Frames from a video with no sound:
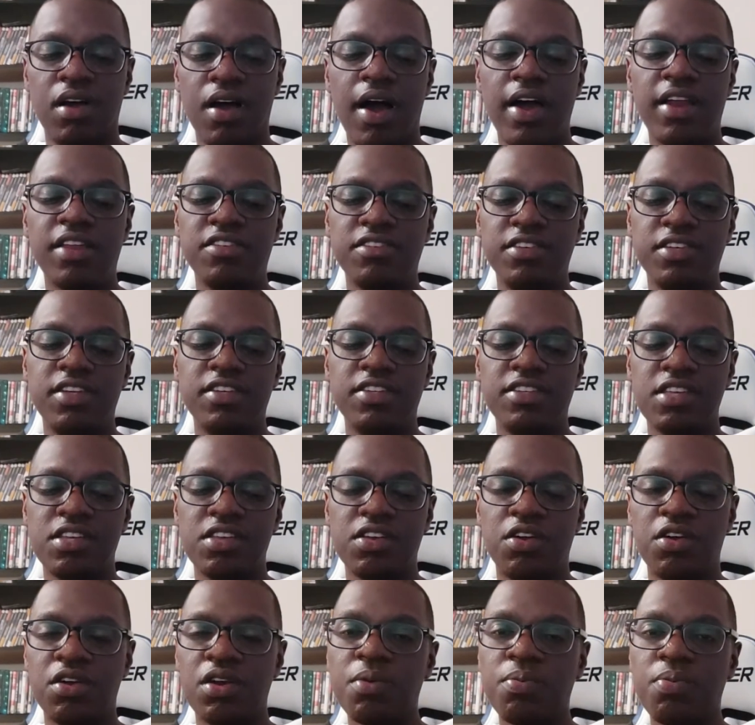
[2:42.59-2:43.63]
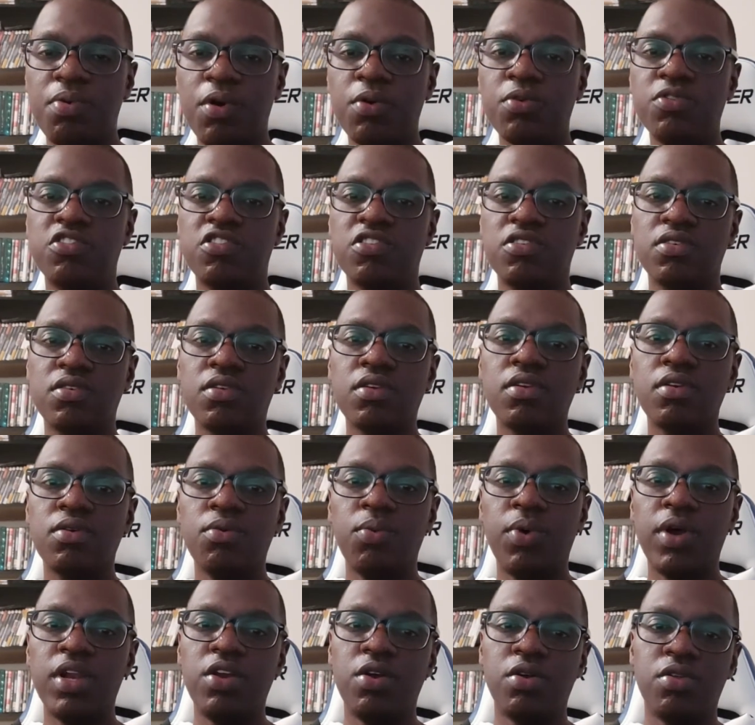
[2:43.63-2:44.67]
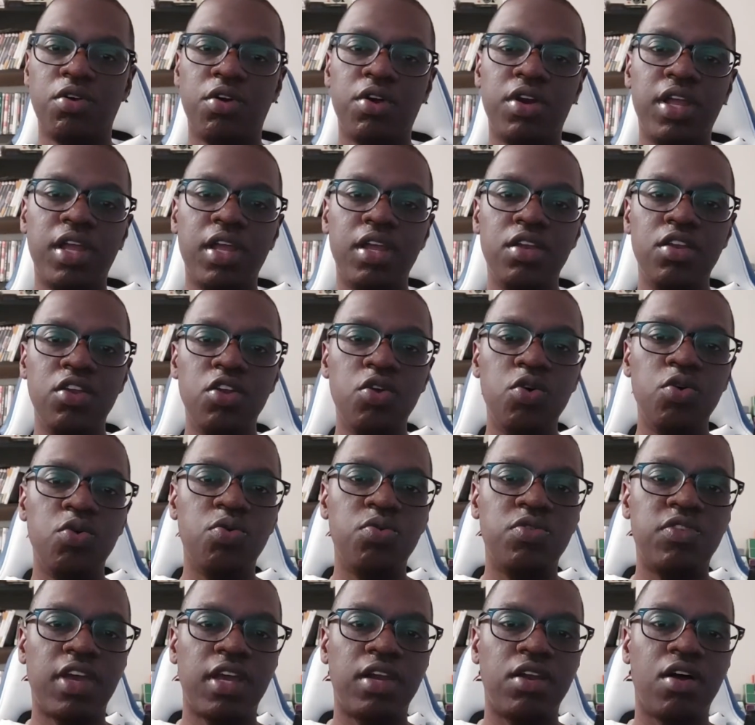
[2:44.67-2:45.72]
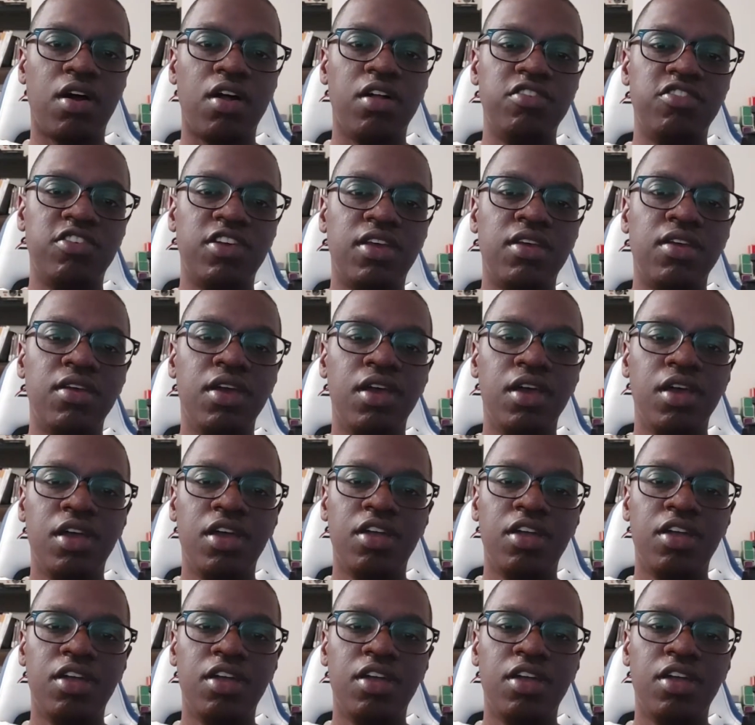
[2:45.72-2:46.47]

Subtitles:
honestly, this is a good approach when you're learning new technology.